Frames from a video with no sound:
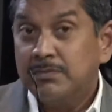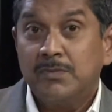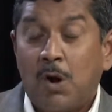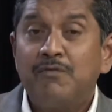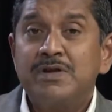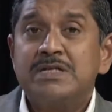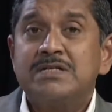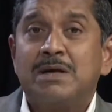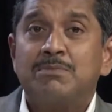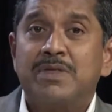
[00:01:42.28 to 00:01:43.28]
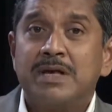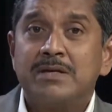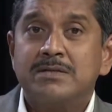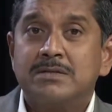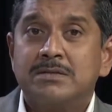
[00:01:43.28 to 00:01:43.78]
obviously some
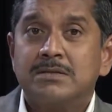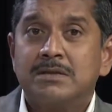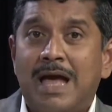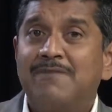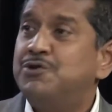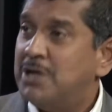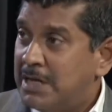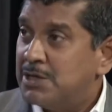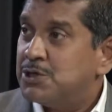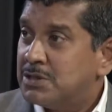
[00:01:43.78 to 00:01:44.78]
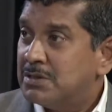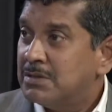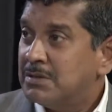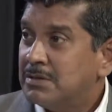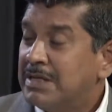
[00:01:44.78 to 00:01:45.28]
things have changed,
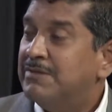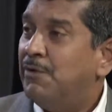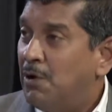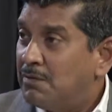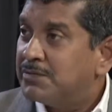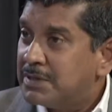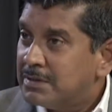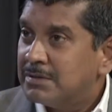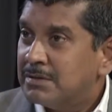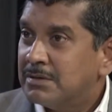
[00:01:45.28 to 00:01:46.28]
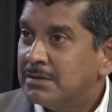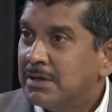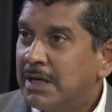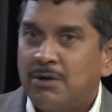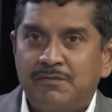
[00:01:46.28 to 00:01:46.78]
evolved,
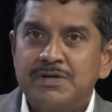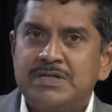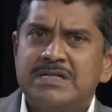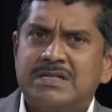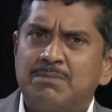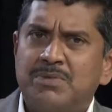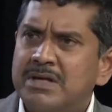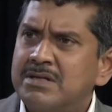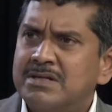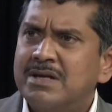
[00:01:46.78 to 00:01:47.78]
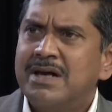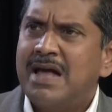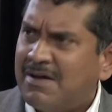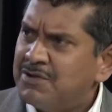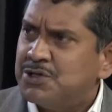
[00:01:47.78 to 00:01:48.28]
and obviously some things
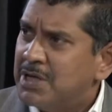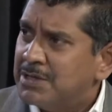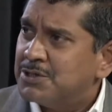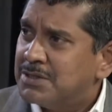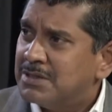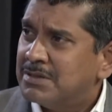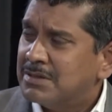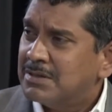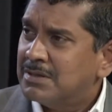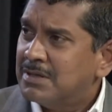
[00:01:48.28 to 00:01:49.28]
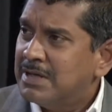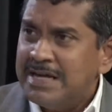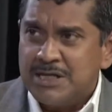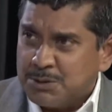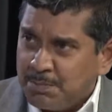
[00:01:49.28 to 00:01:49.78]
haven't changed,
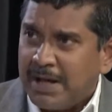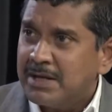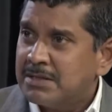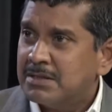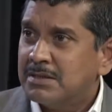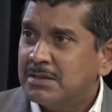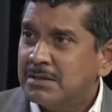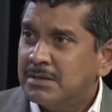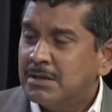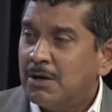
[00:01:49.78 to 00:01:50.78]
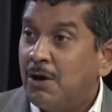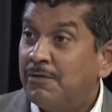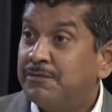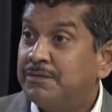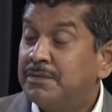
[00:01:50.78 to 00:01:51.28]
in spite
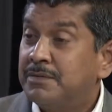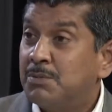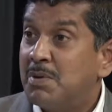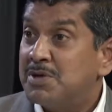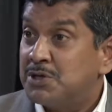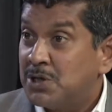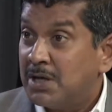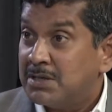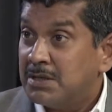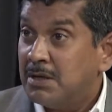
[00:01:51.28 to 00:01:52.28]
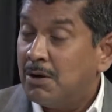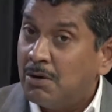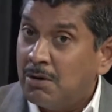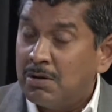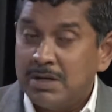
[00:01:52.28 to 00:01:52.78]
of the Women's Charter,
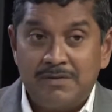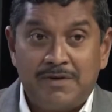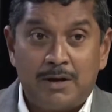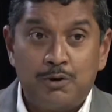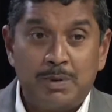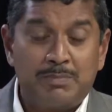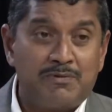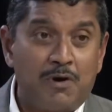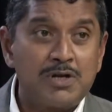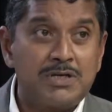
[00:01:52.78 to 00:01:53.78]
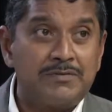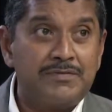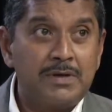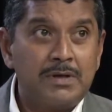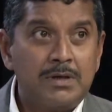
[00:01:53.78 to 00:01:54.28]
or, if I could be provocative,
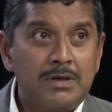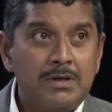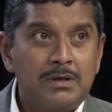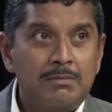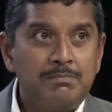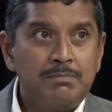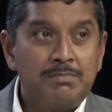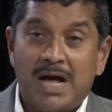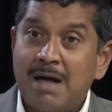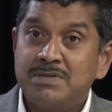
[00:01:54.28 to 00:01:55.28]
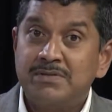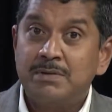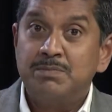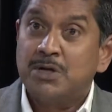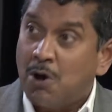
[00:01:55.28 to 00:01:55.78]
perhaps even
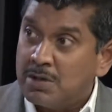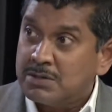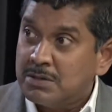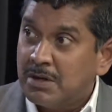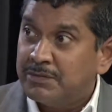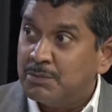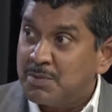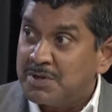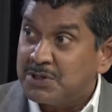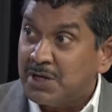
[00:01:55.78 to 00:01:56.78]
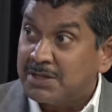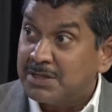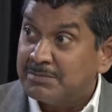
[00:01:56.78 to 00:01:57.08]
because of the Women's Charter.